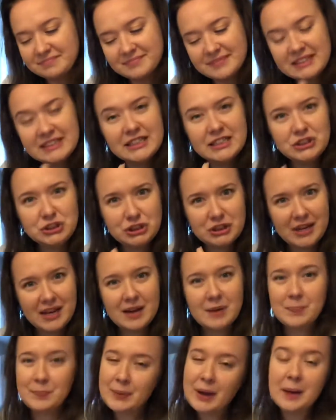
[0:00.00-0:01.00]

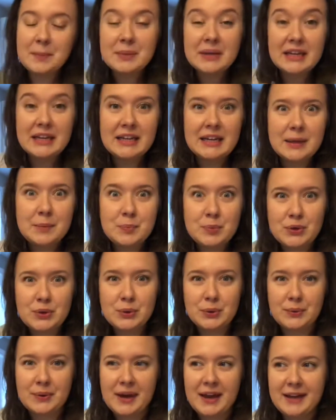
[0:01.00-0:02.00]
legit pumpkin
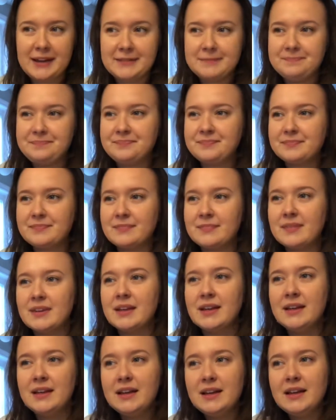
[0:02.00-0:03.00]
puree.
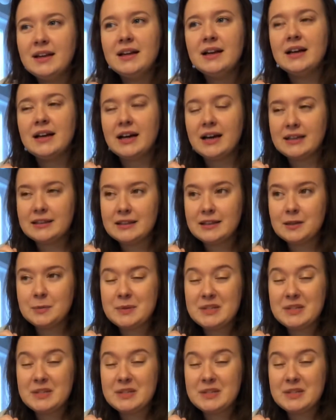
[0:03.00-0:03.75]
a little bit